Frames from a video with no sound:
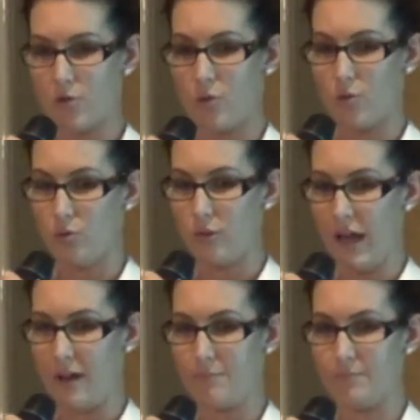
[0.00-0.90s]
all
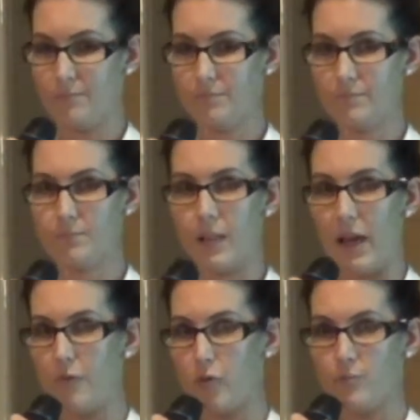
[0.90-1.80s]

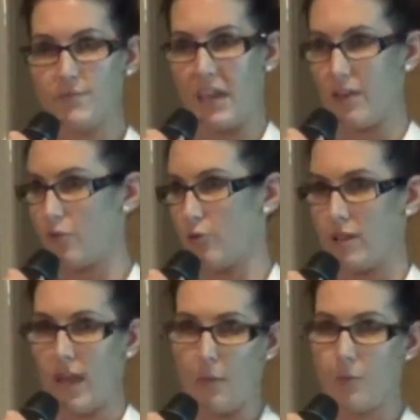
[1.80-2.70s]
platforms,
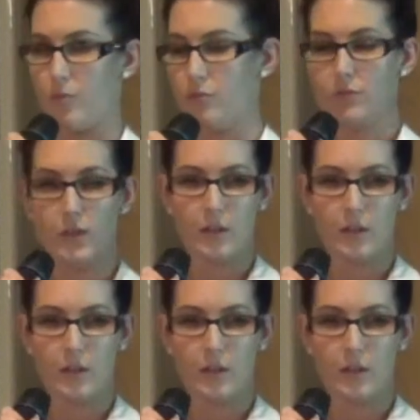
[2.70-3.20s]
Android, Apple,